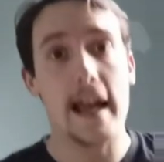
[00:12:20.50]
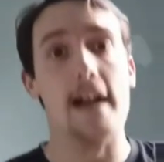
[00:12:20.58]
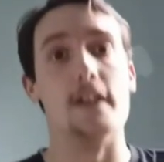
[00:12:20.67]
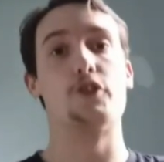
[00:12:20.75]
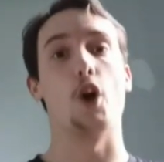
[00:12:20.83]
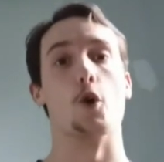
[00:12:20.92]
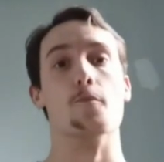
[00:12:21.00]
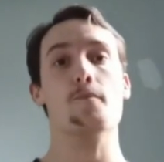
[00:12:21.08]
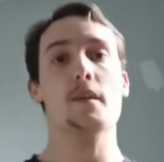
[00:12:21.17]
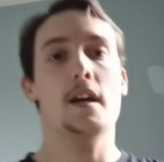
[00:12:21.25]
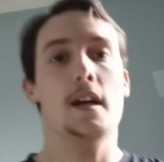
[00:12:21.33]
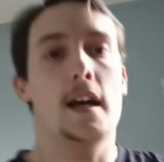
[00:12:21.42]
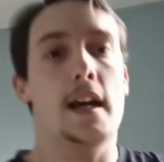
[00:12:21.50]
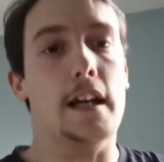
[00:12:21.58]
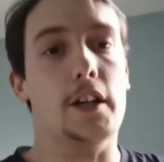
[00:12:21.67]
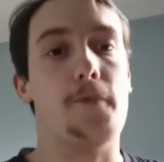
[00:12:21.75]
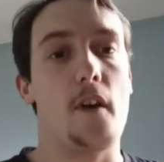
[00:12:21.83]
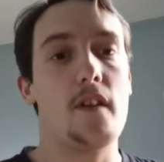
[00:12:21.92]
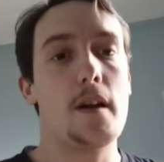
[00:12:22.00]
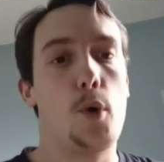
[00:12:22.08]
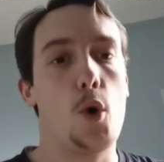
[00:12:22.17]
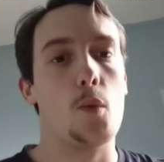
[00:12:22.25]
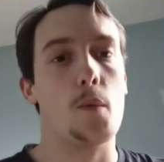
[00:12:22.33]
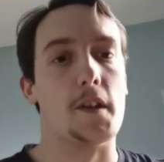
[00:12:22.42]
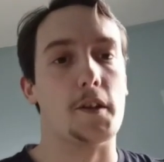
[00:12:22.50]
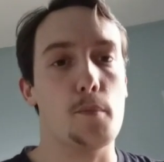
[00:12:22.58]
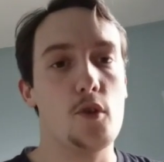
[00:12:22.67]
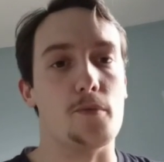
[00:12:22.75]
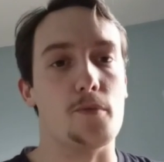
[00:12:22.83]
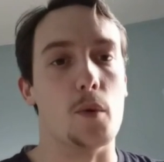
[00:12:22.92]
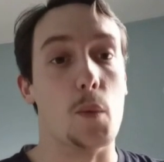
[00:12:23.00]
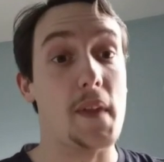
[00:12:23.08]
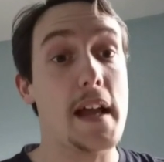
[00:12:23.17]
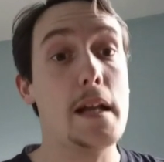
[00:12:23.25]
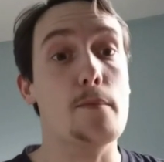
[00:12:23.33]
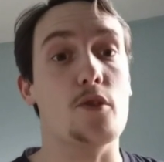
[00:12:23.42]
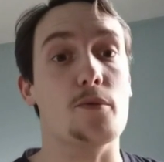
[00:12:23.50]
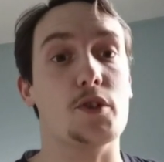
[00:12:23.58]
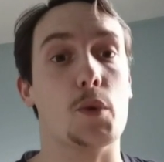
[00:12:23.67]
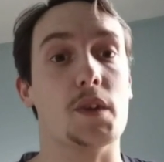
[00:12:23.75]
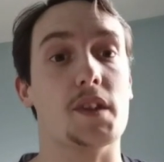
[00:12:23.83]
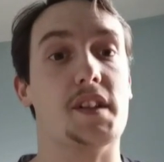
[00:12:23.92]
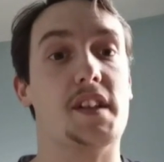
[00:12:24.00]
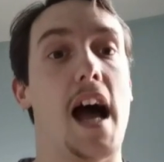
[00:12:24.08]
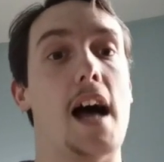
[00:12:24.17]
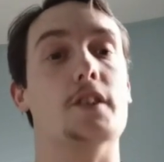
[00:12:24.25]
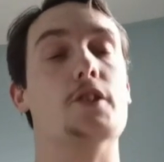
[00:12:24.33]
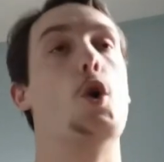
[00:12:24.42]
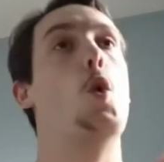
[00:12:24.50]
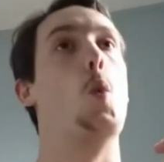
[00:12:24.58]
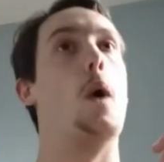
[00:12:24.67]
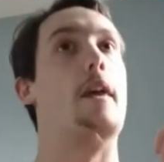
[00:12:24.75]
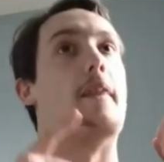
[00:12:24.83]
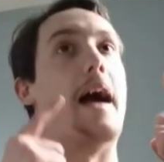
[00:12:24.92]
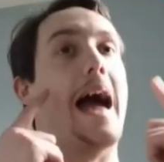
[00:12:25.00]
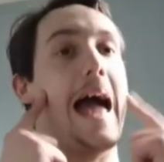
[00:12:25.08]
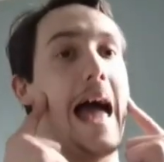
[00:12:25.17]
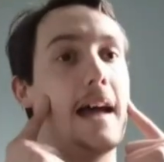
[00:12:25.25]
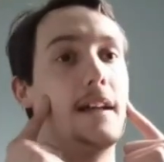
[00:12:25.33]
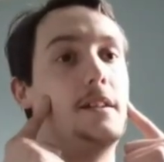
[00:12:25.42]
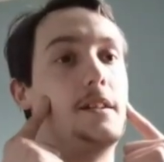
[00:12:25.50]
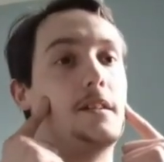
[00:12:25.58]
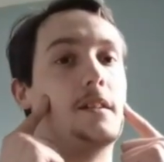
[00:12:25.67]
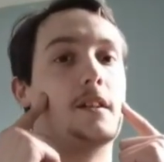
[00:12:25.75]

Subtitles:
Again, so it's very important with this movement, with any movement, to understand where the head